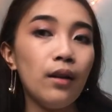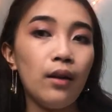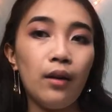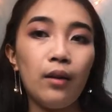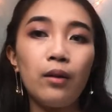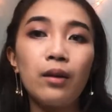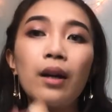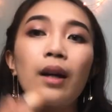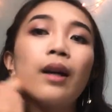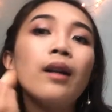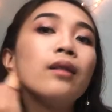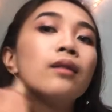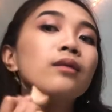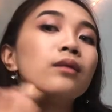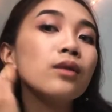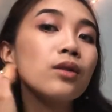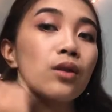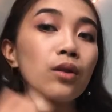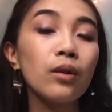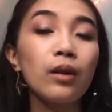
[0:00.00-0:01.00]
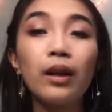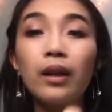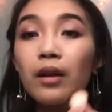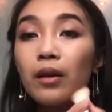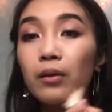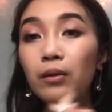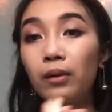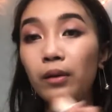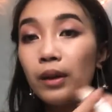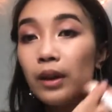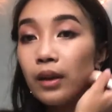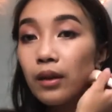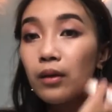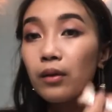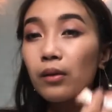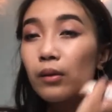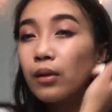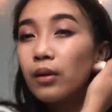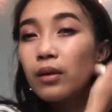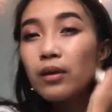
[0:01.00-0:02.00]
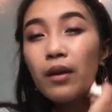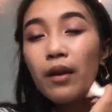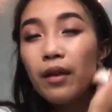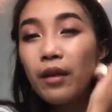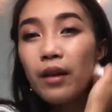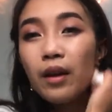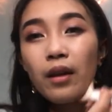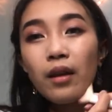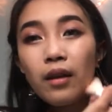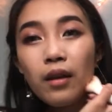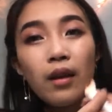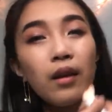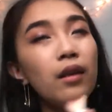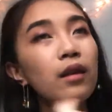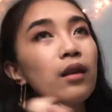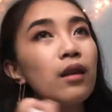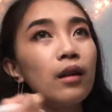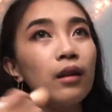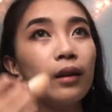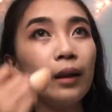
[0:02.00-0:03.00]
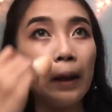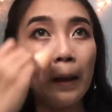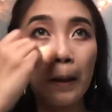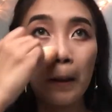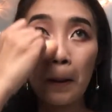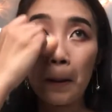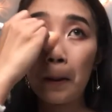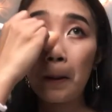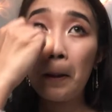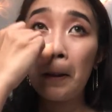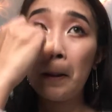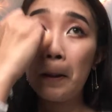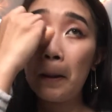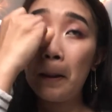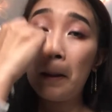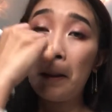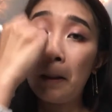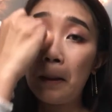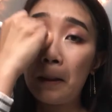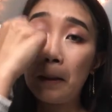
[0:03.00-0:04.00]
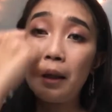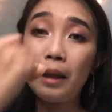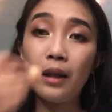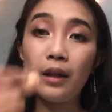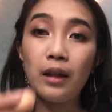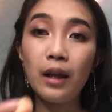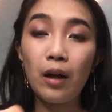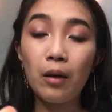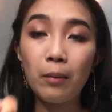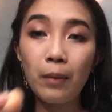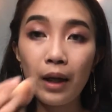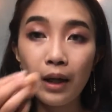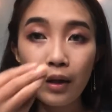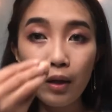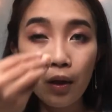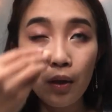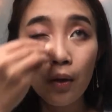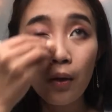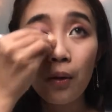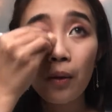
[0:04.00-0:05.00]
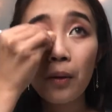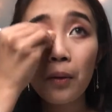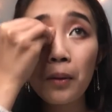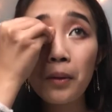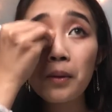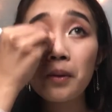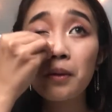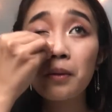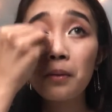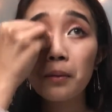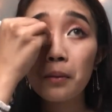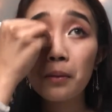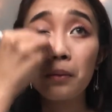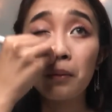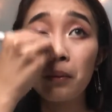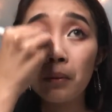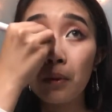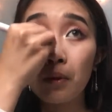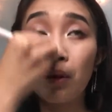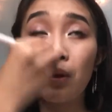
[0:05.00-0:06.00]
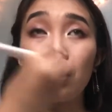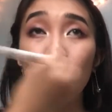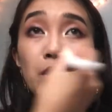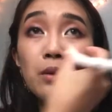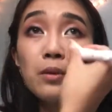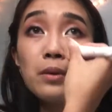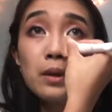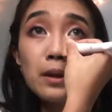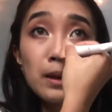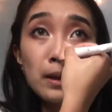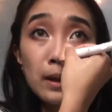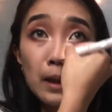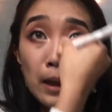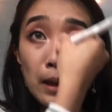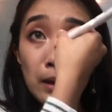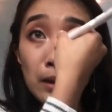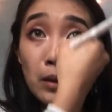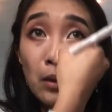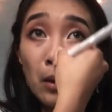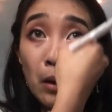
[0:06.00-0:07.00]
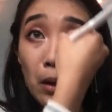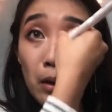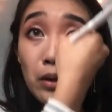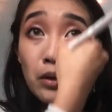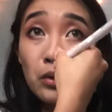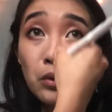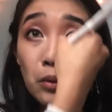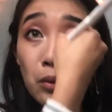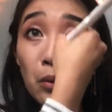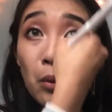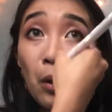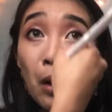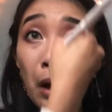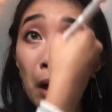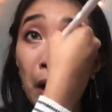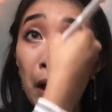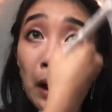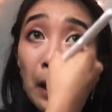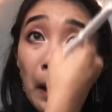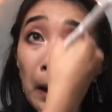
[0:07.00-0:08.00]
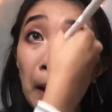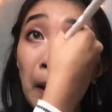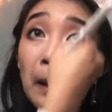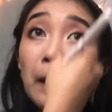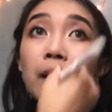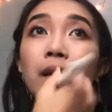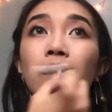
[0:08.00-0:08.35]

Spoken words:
Okay. So like a thin layer. Then down my nose, we're going to use this as contour.